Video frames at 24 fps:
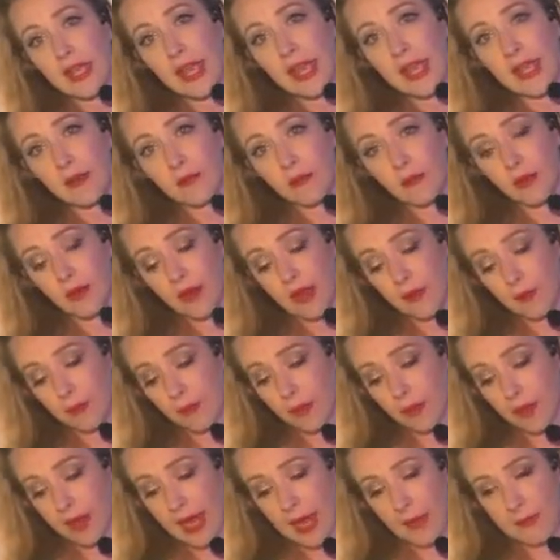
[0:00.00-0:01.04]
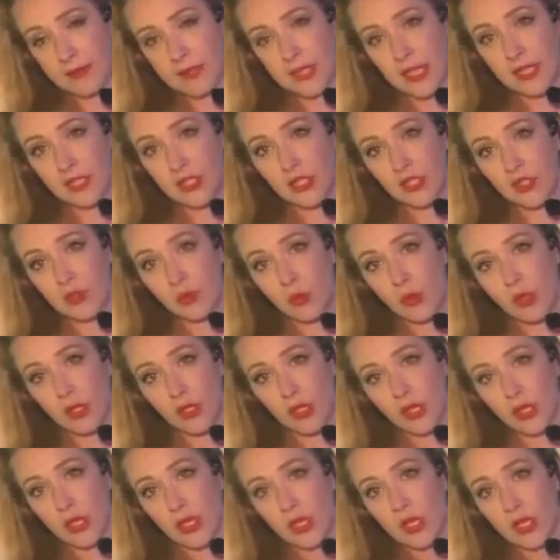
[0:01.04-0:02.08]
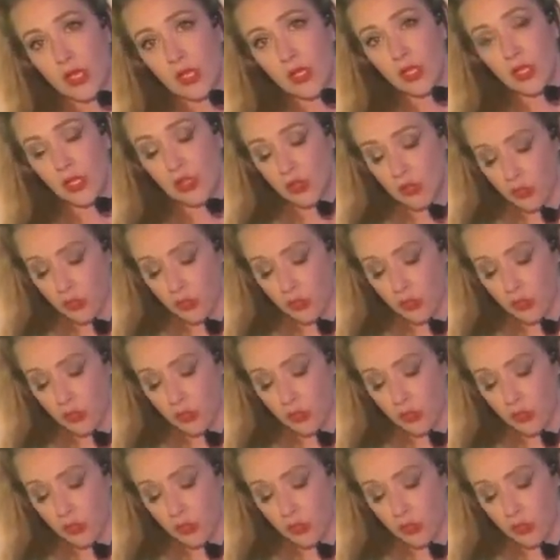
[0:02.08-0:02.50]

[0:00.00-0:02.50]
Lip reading: and perhaps I just want, you